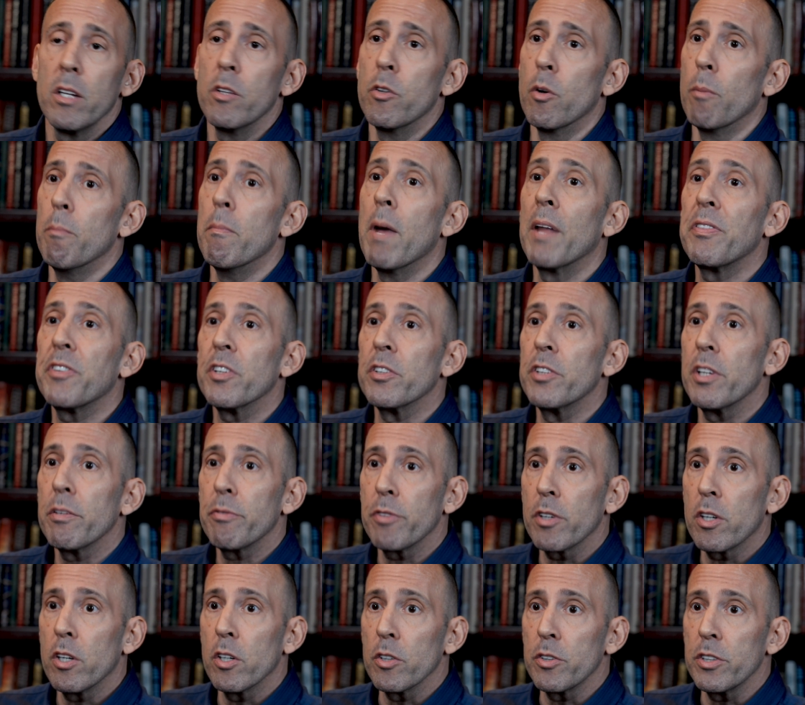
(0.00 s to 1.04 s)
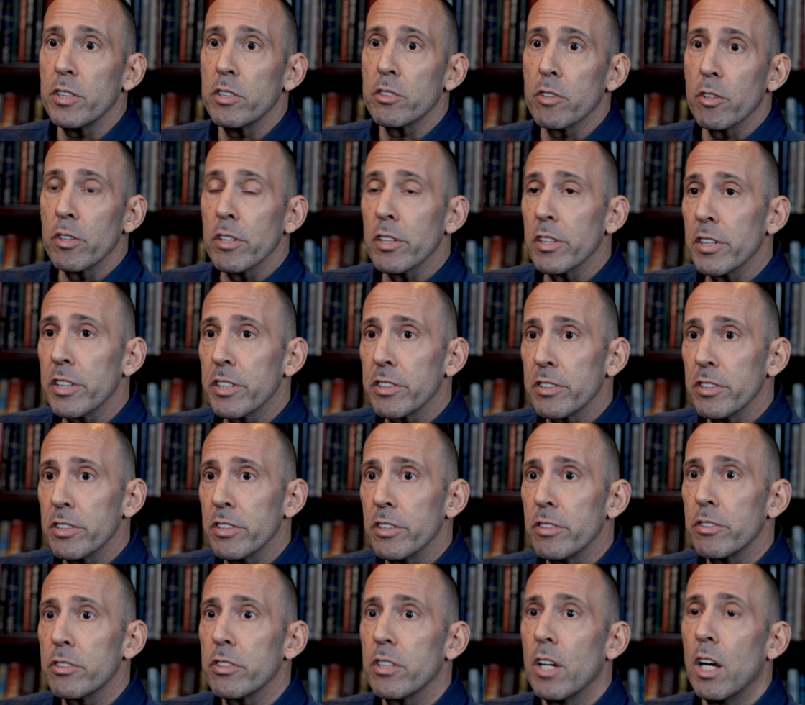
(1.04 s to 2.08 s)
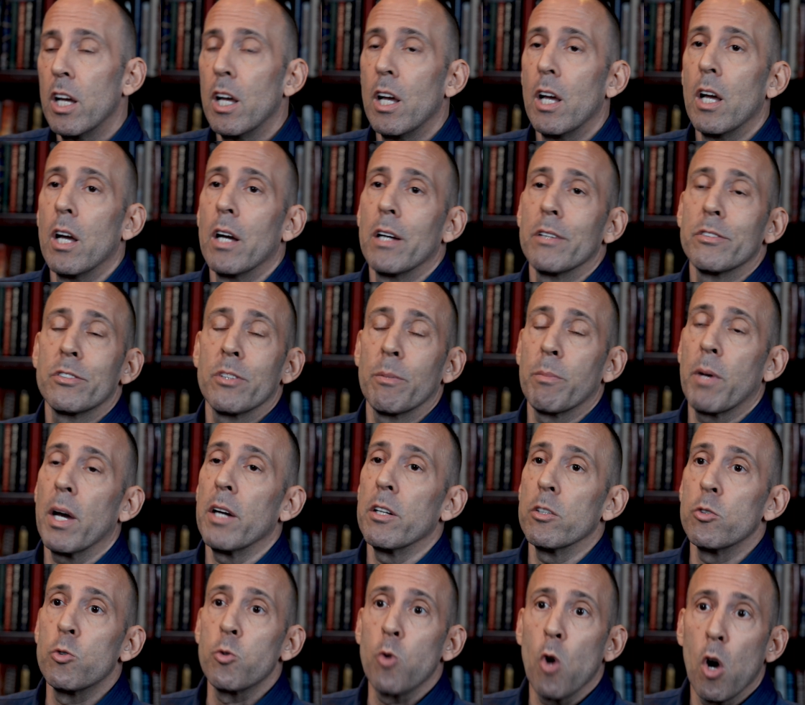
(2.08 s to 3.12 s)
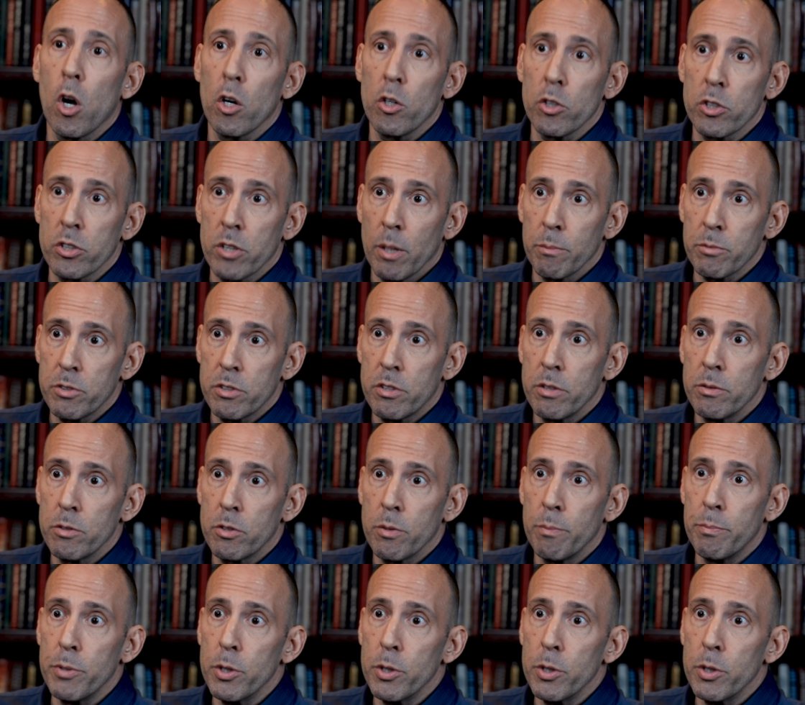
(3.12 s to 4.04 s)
either mental difficulties or illnesses, some kind of drug or substance